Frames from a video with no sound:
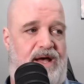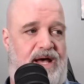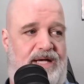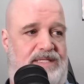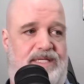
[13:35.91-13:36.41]

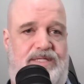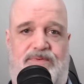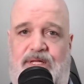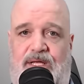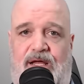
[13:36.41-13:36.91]
has this
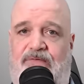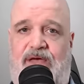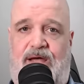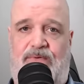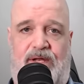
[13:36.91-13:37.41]
really
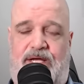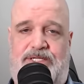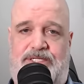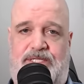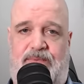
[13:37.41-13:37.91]
love-hate
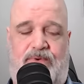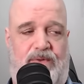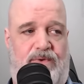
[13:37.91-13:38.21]
relationship with.